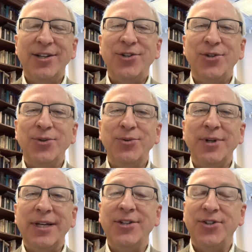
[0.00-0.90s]
to
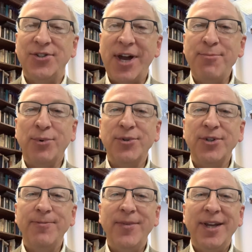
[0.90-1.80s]
his
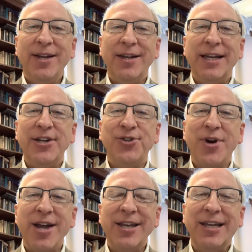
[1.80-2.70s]
disciples. He's
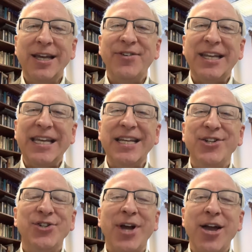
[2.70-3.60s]
trying to give an
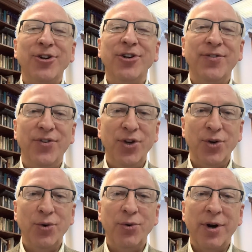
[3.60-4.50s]
insider's
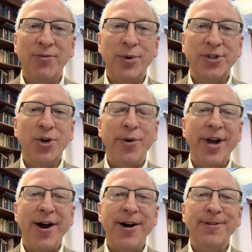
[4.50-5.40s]
view of what's
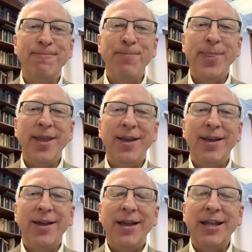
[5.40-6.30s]
going on.
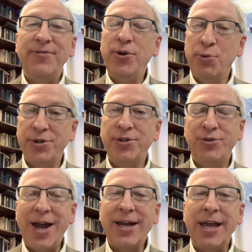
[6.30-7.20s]
And if you were
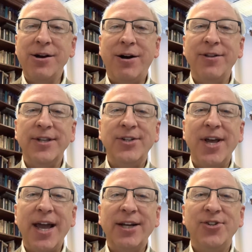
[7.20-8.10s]
tracking on the
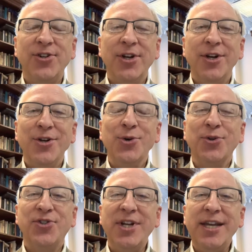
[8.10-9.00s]
text,
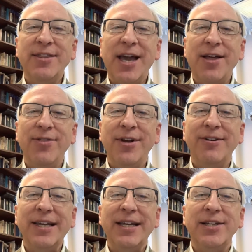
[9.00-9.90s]
you'll see that
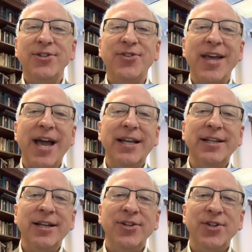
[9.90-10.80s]
there is that
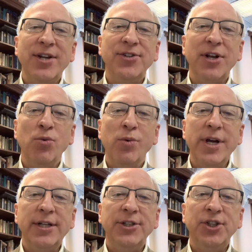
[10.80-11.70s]
sense in
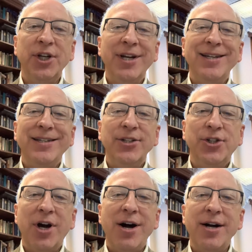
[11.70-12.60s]
which
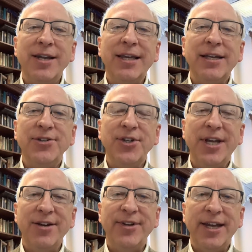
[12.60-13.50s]
John is
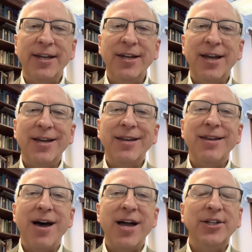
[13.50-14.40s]
giving
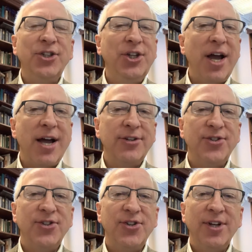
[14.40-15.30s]
not
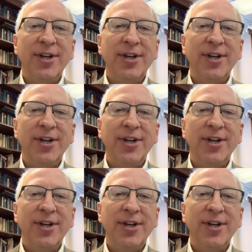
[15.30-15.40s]
just